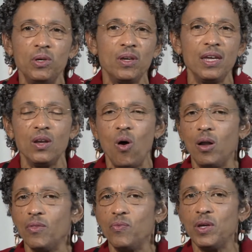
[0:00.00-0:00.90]
You can get
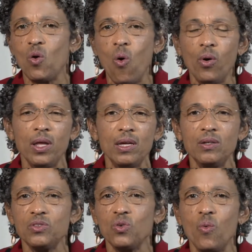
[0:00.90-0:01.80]
all of the
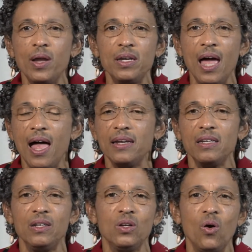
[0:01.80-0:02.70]
recordings or whatnot,
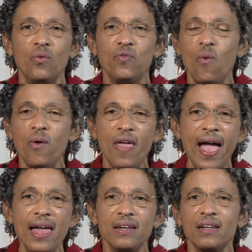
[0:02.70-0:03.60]
for
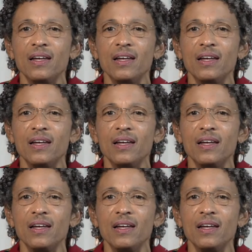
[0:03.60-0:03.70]
that.